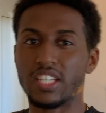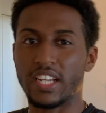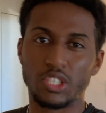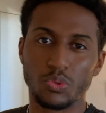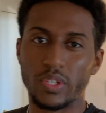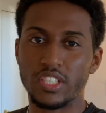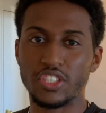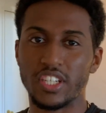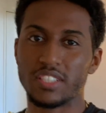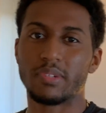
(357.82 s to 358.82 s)
I just want to
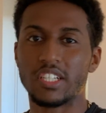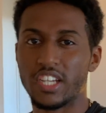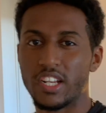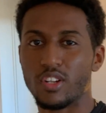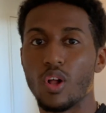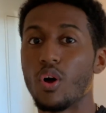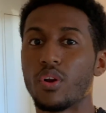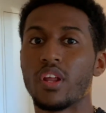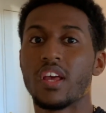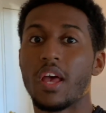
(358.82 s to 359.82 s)
adjust my channel
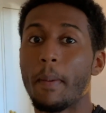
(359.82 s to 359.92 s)
on